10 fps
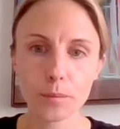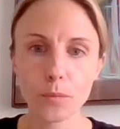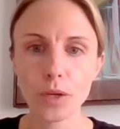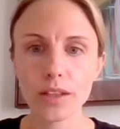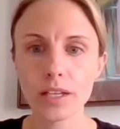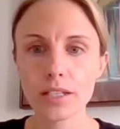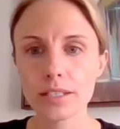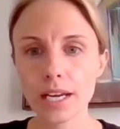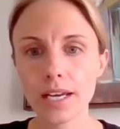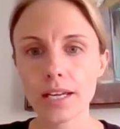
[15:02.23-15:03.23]
within
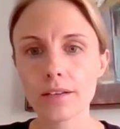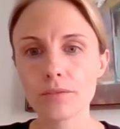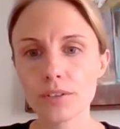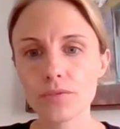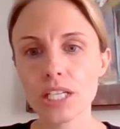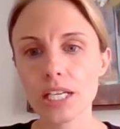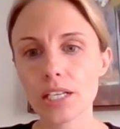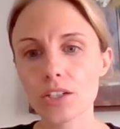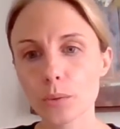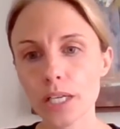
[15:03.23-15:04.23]
10, 15,
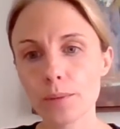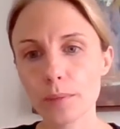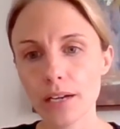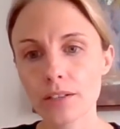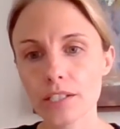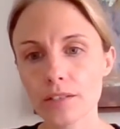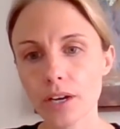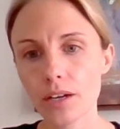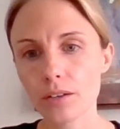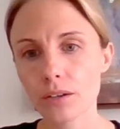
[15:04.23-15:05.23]
and 20 miles of
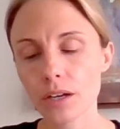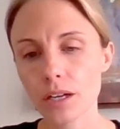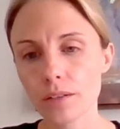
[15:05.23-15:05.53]
our